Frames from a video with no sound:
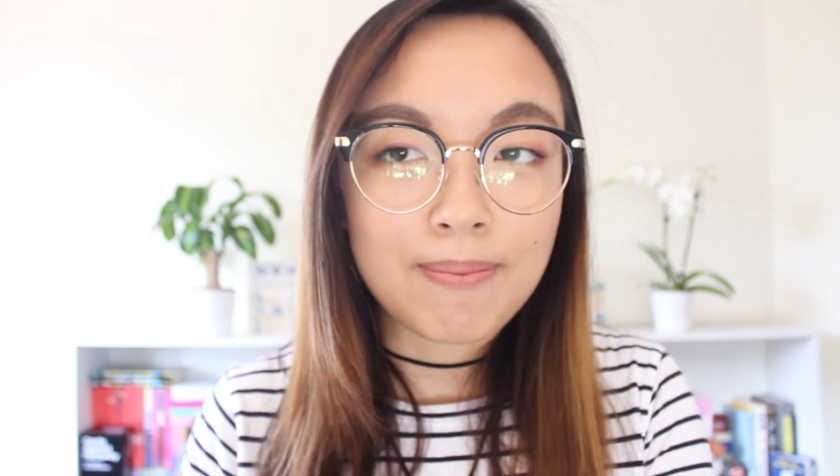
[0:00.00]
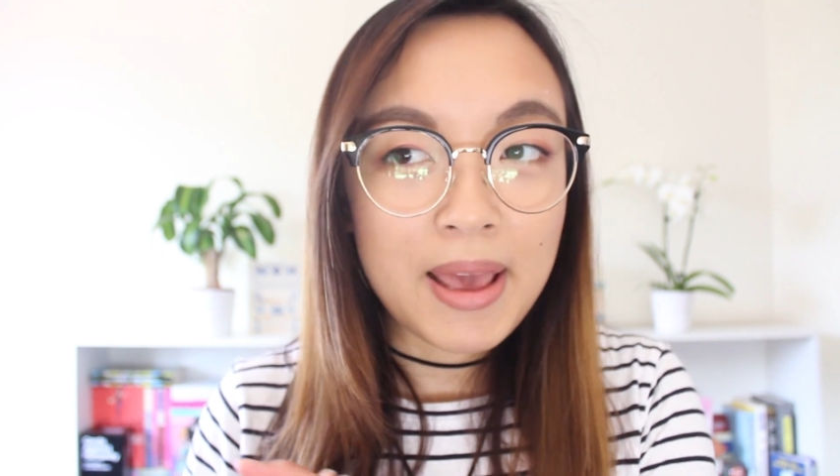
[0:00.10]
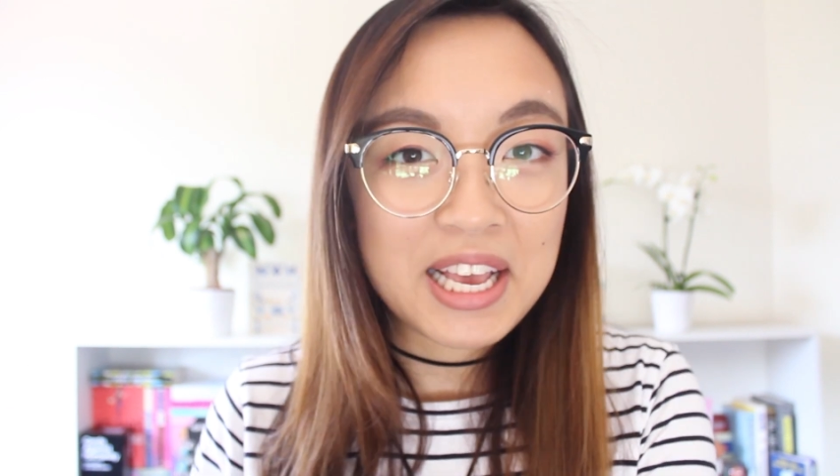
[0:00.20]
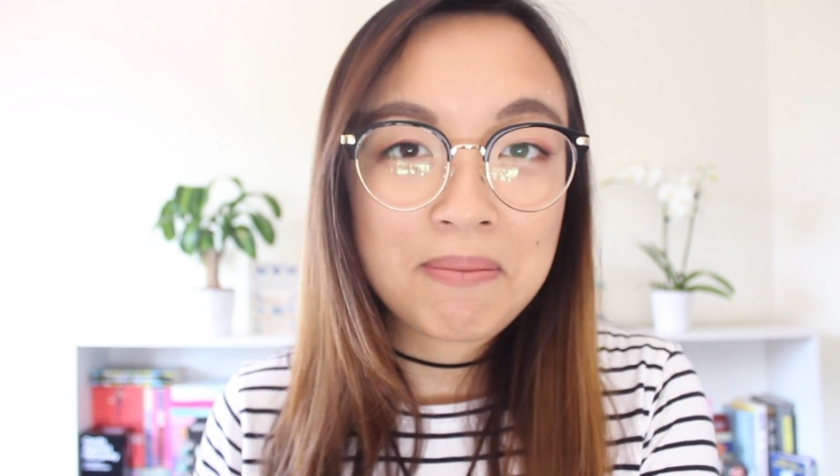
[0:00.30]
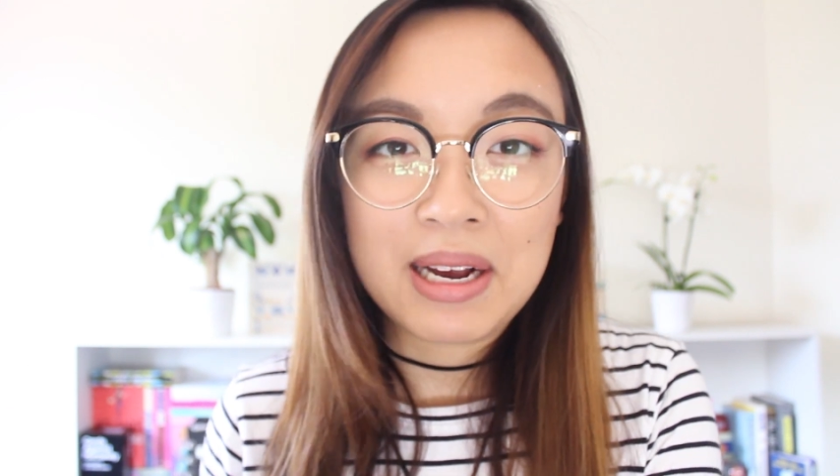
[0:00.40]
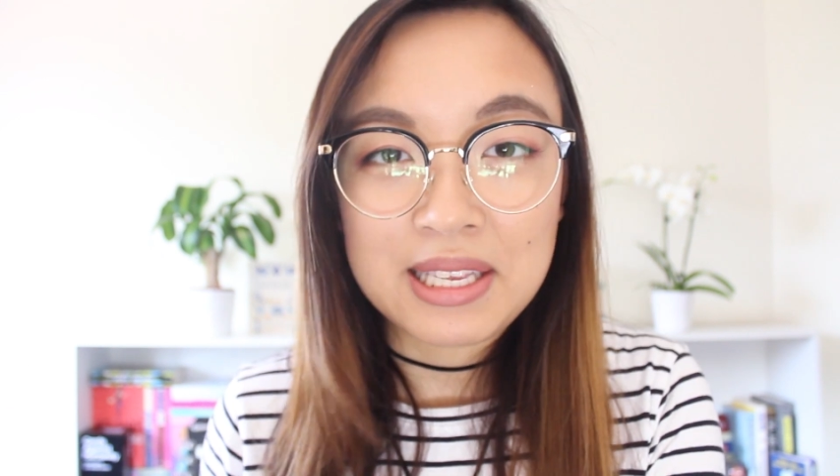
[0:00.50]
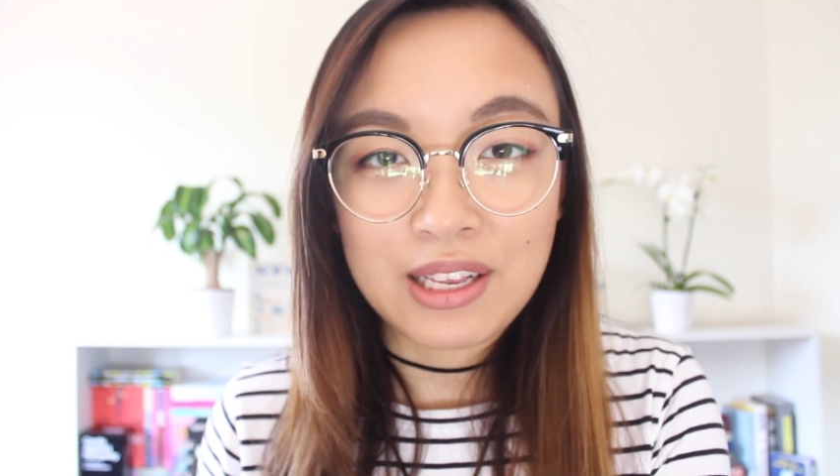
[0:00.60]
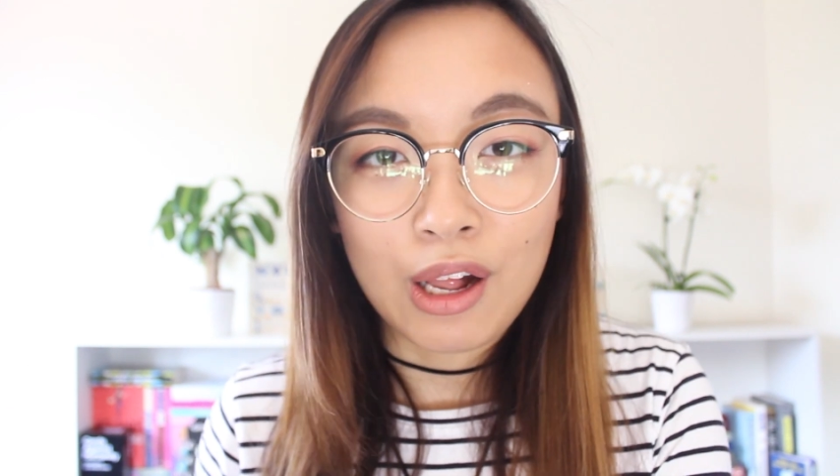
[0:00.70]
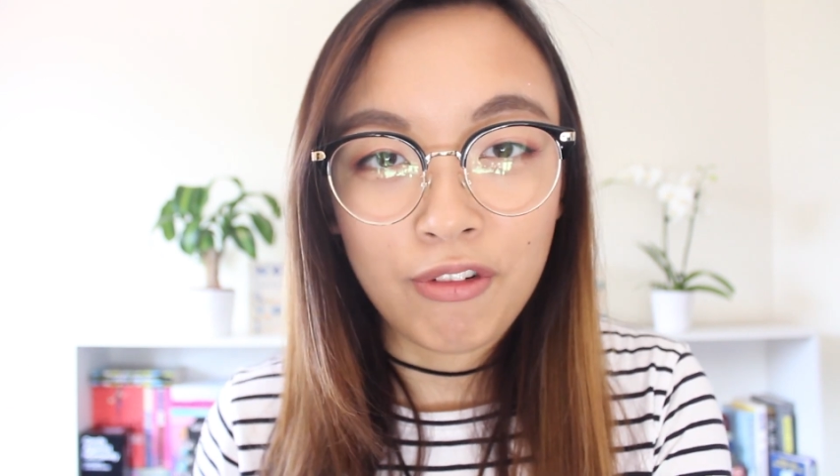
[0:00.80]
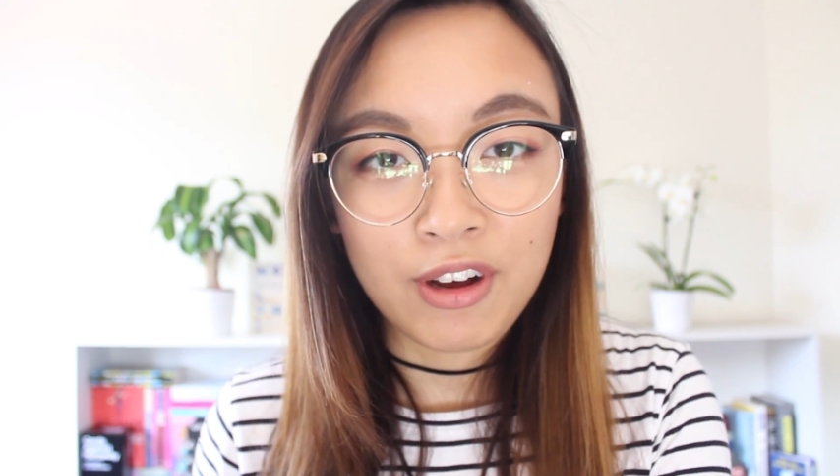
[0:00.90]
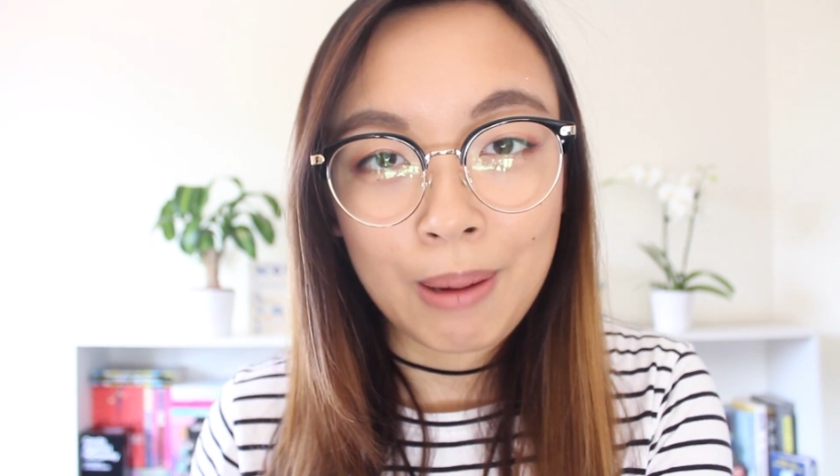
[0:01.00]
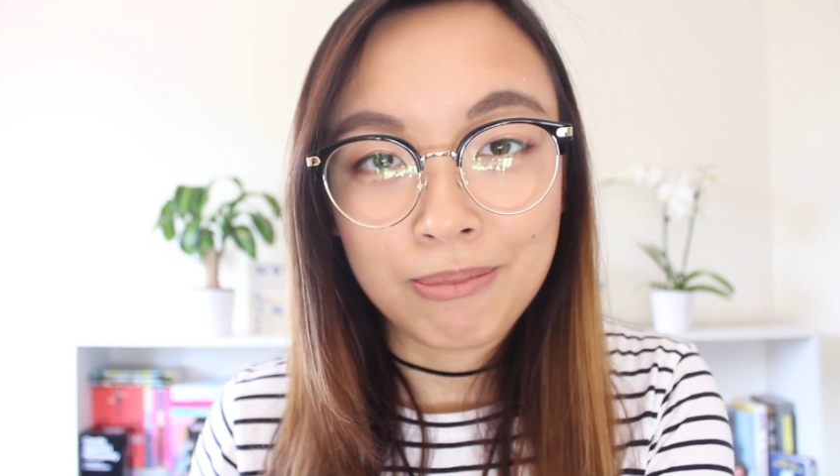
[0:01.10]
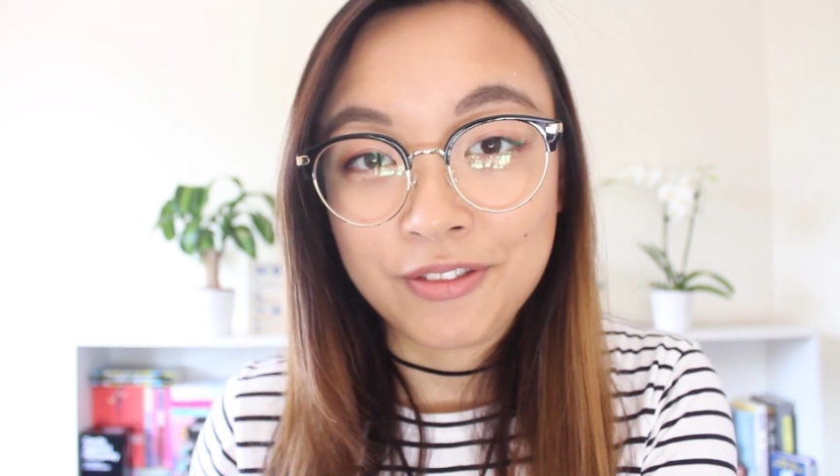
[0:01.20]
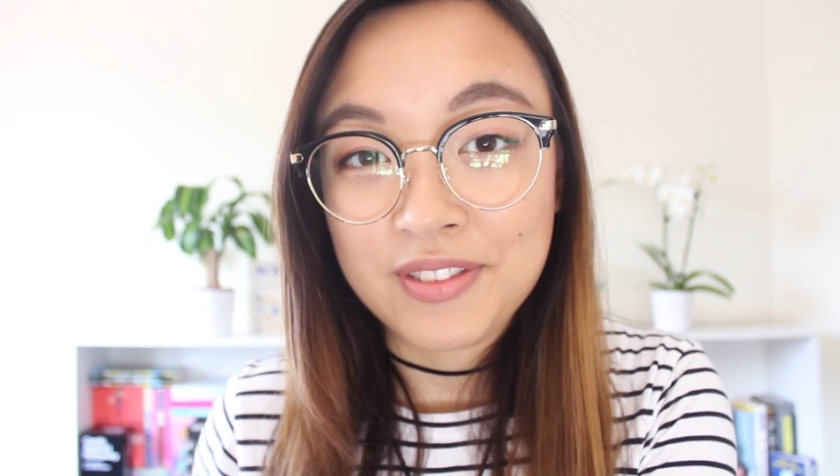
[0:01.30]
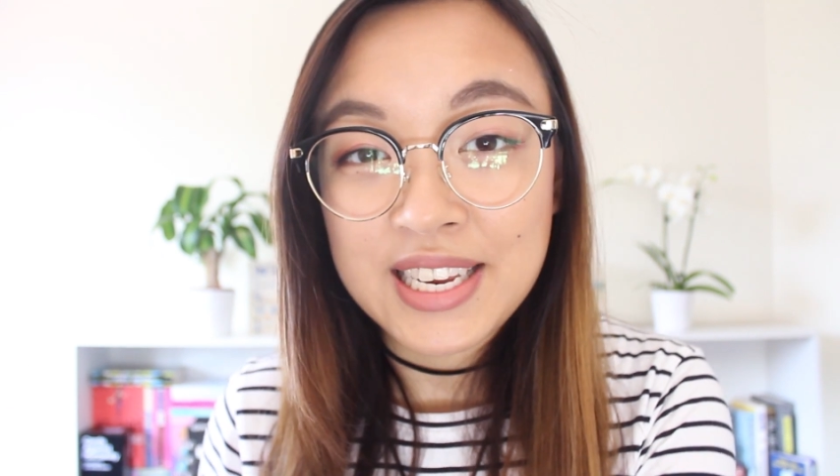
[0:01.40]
making myself a cup of